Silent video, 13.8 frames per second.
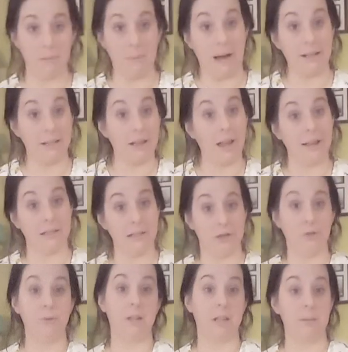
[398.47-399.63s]
my clients to
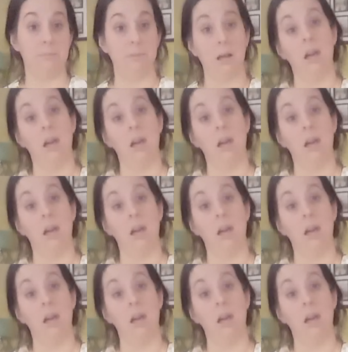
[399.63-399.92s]
keep